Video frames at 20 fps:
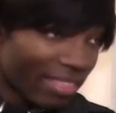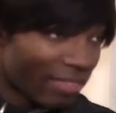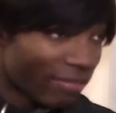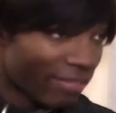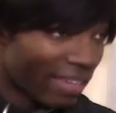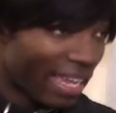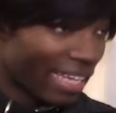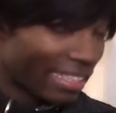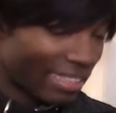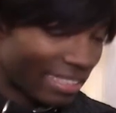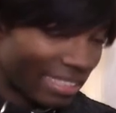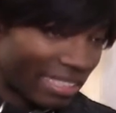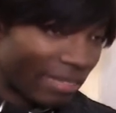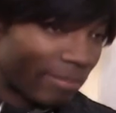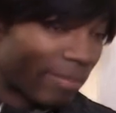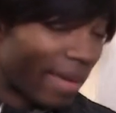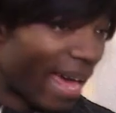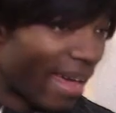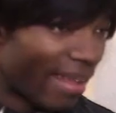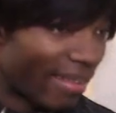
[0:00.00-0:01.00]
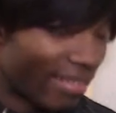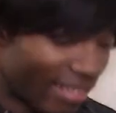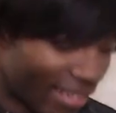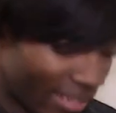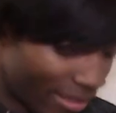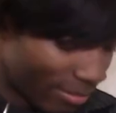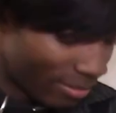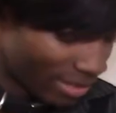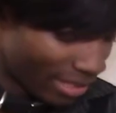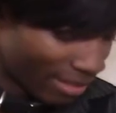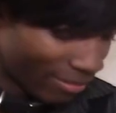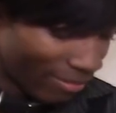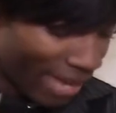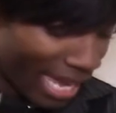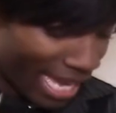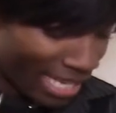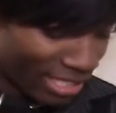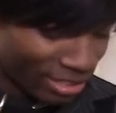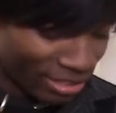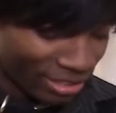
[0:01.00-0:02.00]
the fact that bathtubs and
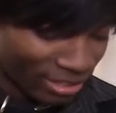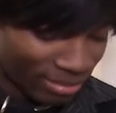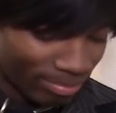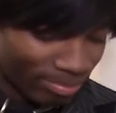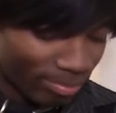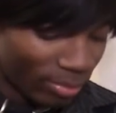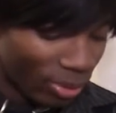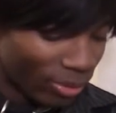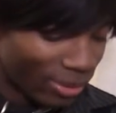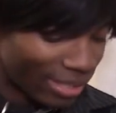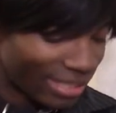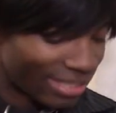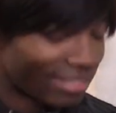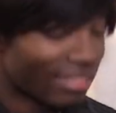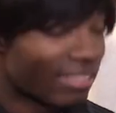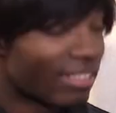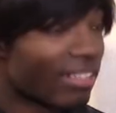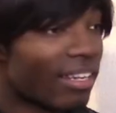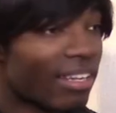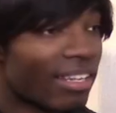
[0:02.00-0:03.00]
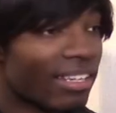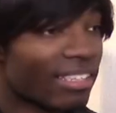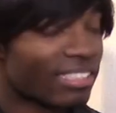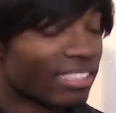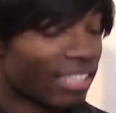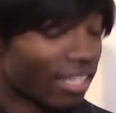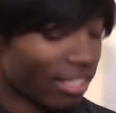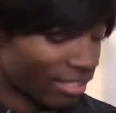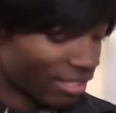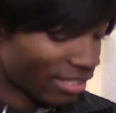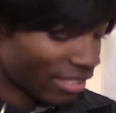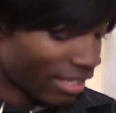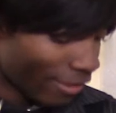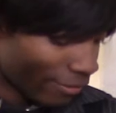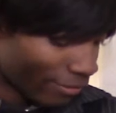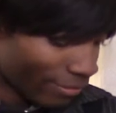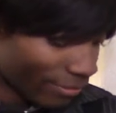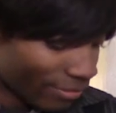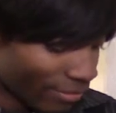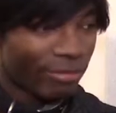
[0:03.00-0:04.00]
magical boys and all this other
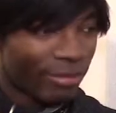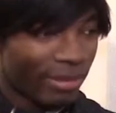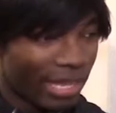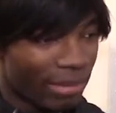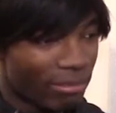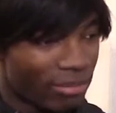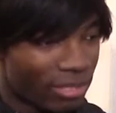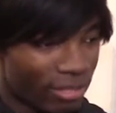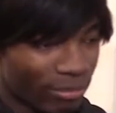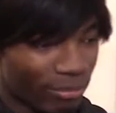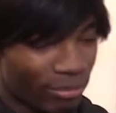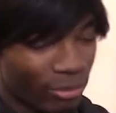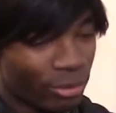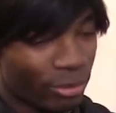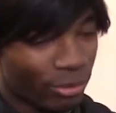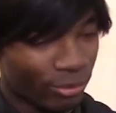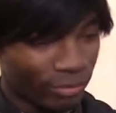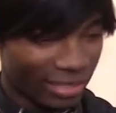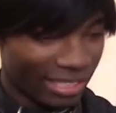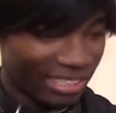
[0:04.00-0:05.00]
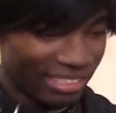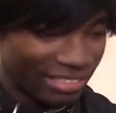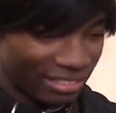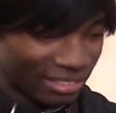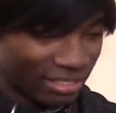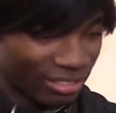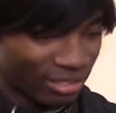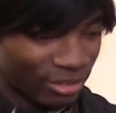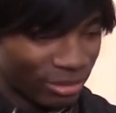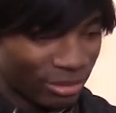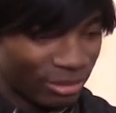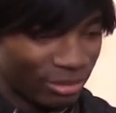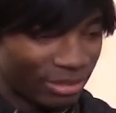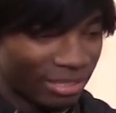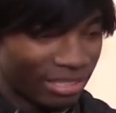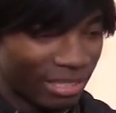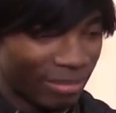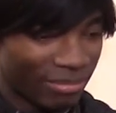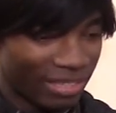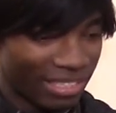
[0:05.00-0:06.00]
stuff, for them to move into
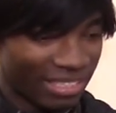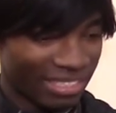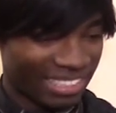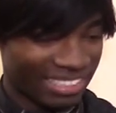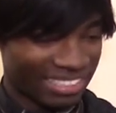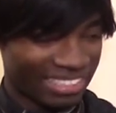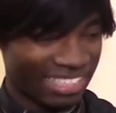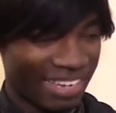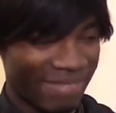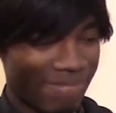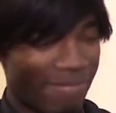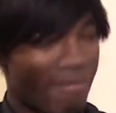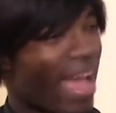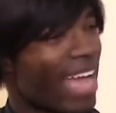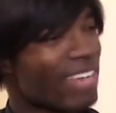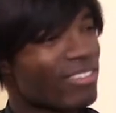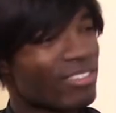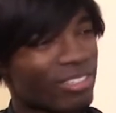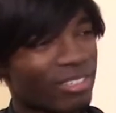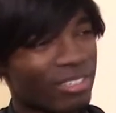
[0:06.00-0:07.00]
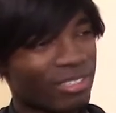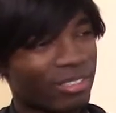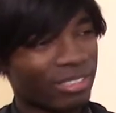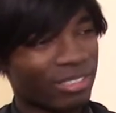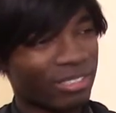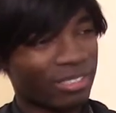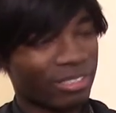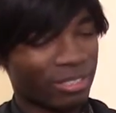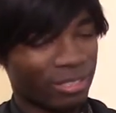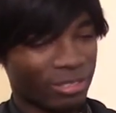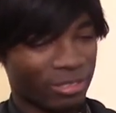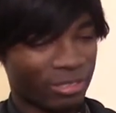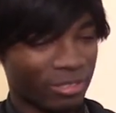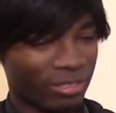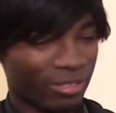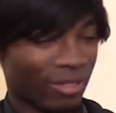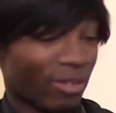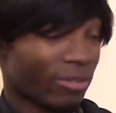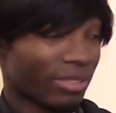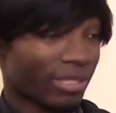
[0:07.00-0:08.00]
something that's like magical
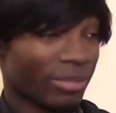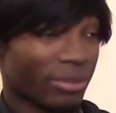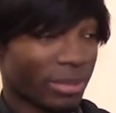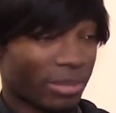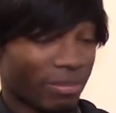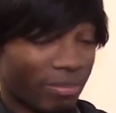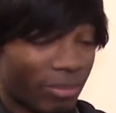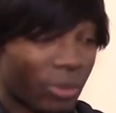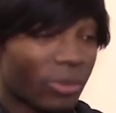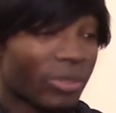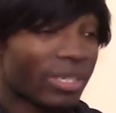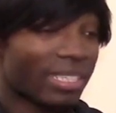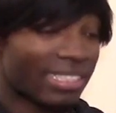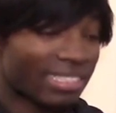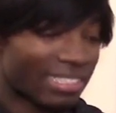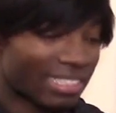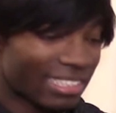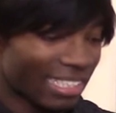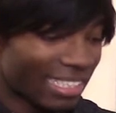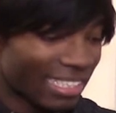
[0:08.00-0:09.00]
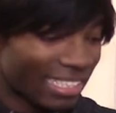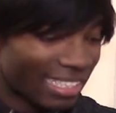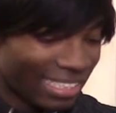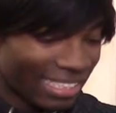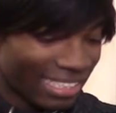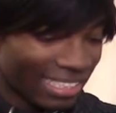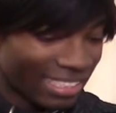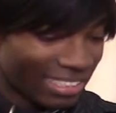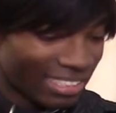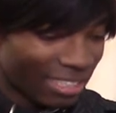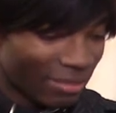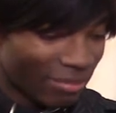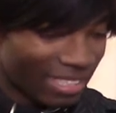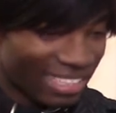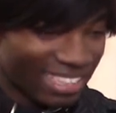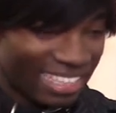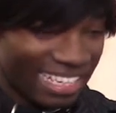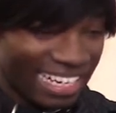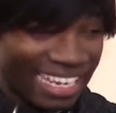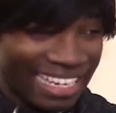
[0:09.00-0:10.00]
girl only with boys is
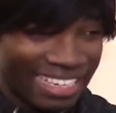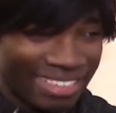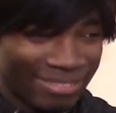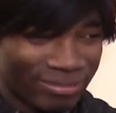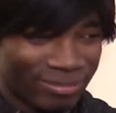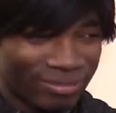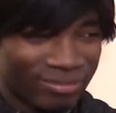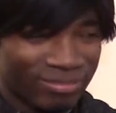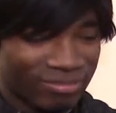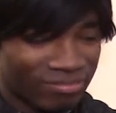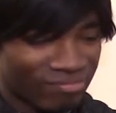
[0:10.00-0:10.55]
something that I'm